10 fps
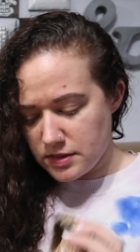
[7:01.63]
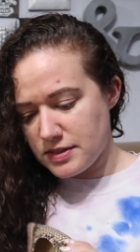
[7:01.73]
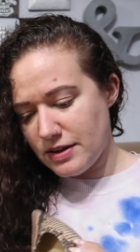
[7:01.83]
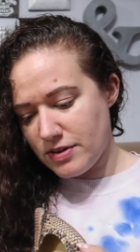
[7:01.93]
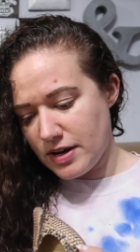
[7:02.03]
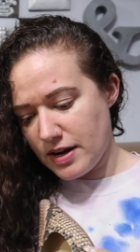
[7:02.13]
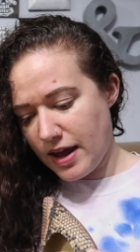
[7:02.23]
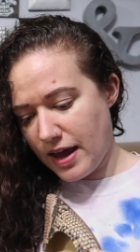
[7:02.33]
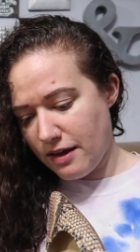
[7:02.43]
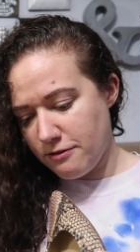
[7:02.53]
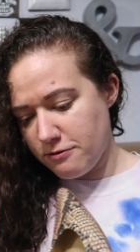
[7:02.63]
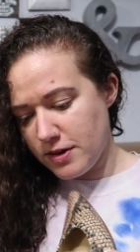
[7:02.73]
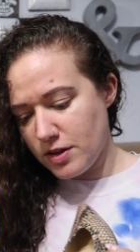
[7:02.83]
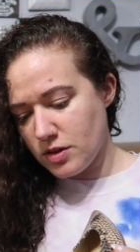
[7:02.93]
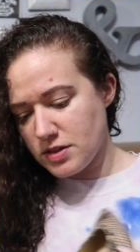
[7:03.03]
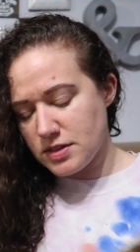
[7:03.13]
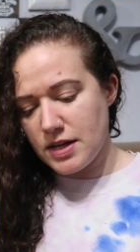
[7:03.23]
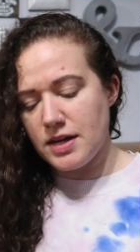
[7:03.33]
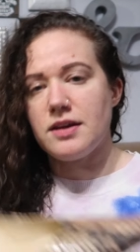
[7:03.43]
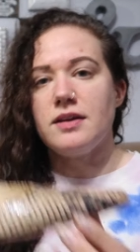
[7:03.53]
7.5, it looks
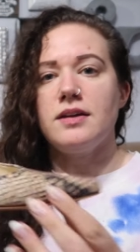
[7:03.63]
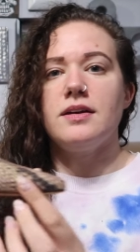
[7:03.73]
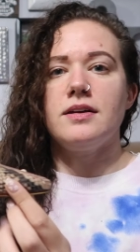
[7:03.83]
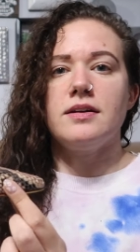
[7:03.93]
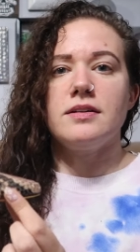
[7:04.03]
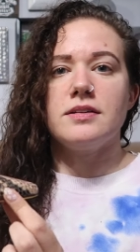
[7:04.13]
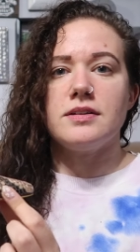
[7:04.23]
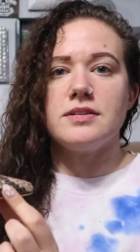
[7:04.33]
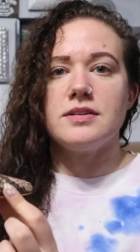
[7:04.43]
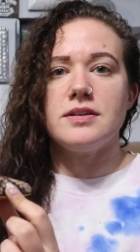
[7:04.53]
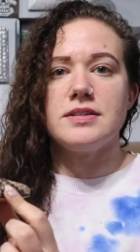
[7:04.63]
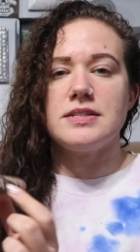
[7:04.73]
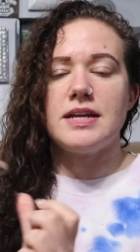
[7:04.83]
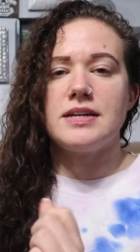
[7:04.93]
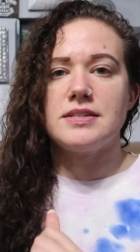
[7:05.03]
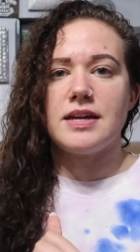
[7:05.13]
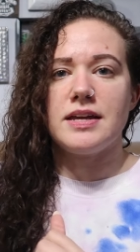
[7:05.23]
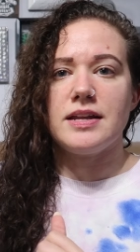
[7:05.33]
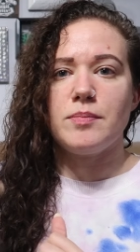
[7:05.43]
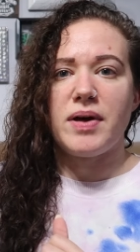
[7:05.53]
like. Little
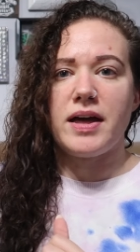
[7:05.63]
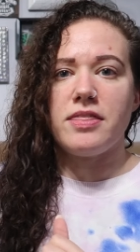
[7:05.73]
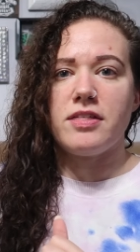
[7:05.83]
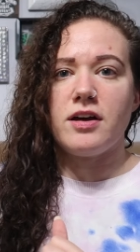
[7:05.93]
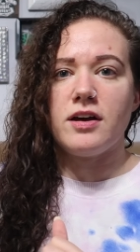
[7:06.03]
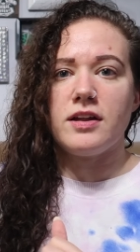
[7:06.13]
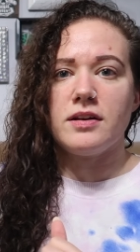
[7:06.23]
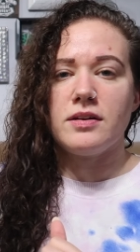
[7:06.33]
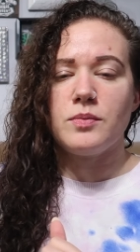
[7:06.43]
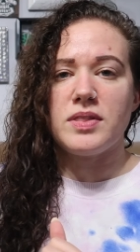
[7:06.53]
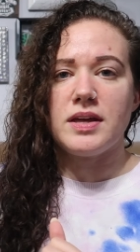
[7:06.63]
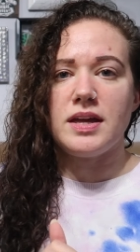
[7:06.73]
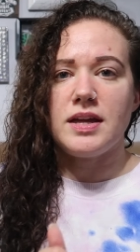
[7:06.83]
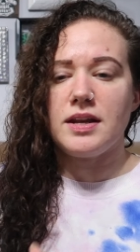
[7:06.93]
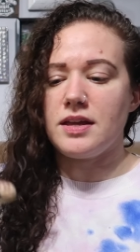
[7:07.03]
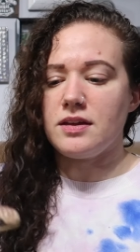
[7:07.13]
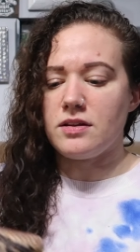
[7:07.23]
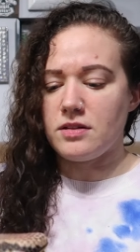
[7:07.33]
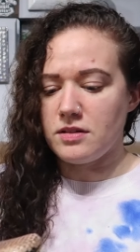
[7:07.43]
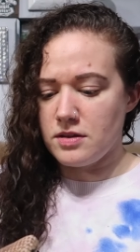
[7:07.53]
snakeskin python with a kitten
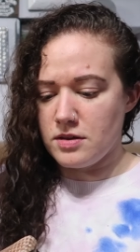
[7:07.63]
heel.